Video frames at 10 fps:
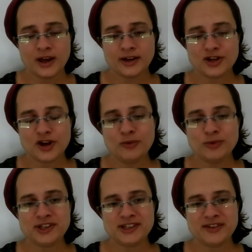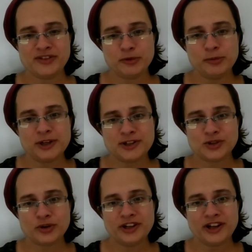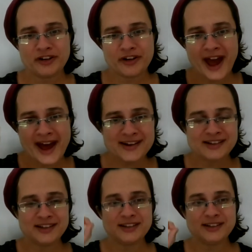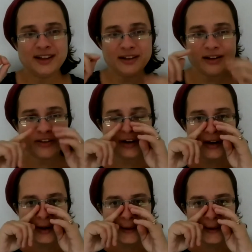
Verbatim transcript: And it's almost as if the biblical storyteller added this detail there